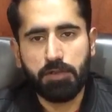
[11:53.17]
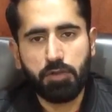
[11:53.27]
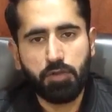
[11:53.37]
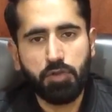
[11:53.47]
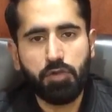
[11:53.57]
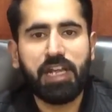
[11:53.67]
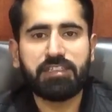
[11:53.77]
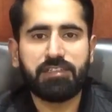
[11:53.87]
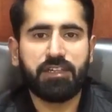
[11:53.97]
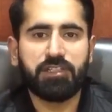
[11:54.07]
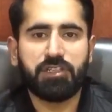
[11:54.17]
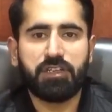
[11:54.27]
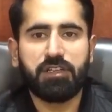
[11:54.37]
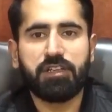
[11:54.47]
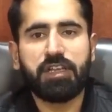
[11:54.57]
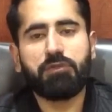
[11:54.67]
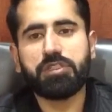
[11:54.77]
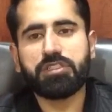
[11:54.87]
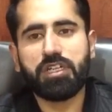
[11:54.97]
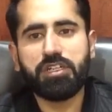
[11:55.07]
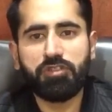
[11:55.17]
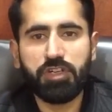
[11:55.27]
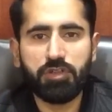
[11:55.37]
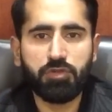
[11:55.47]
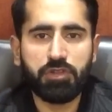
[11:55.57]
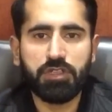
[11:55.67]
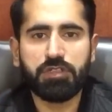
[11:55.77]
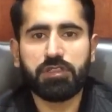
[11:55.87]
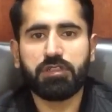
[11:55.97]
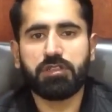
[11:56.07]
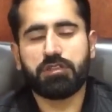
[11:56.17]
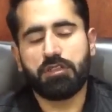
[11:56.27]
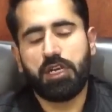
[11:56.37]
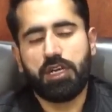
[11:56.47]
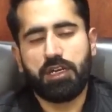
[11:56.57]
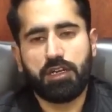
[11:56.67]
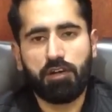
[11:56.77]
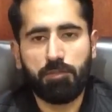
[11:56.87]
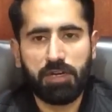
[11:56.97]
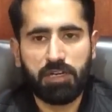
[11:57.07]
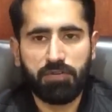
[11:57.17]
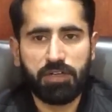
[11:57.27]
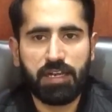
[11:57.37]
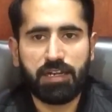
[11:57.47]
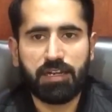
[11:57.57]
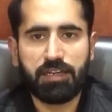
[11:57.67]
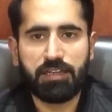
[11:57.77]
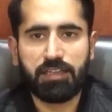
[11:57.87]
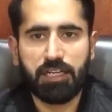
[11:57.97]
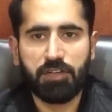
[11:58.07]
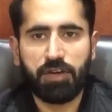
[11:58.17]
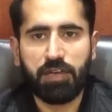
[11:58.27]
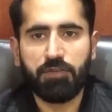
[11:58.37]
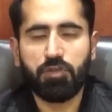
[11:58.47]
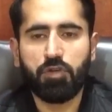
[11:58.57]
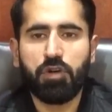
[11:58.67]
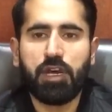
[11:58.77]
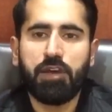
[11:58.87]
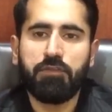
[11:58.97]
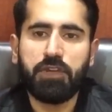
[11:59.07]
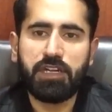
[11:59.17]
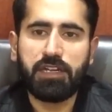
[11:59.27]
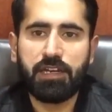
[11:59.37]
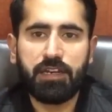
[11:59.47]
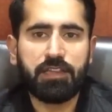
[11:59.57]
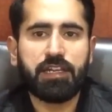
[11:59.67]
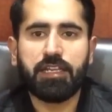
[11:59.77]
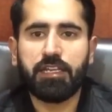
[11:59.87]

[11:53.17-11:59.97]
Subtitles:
do legislation that was contrary to the Government of India Act 1935. So we declared that the